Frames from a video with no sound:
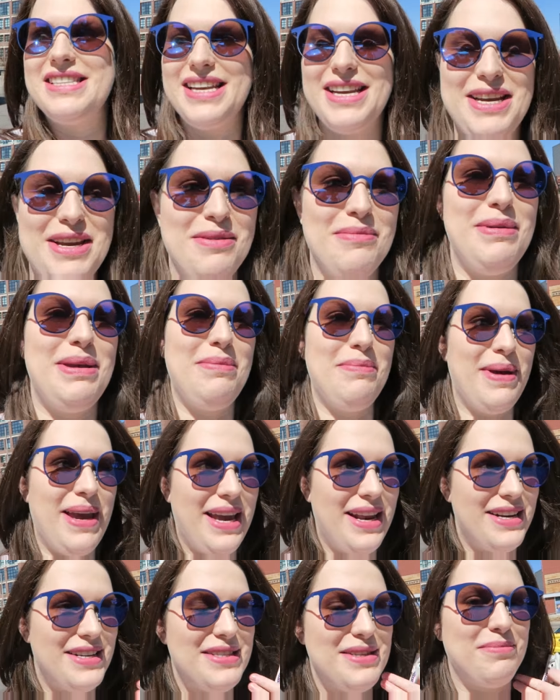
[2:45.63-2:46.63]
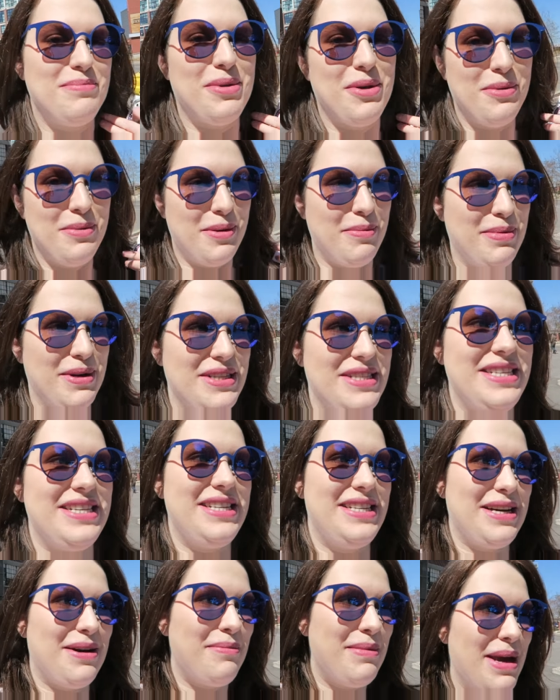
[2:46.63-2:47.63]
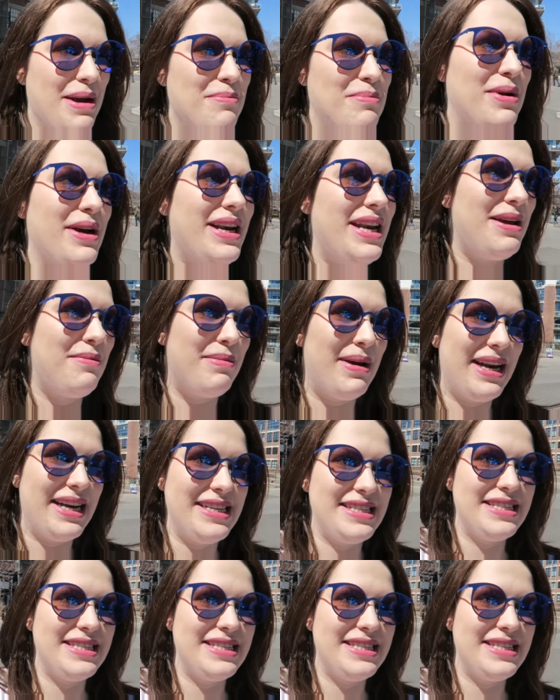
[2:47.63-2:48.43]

it's like you're being paid as a promo person. Tell me I'm pretty, but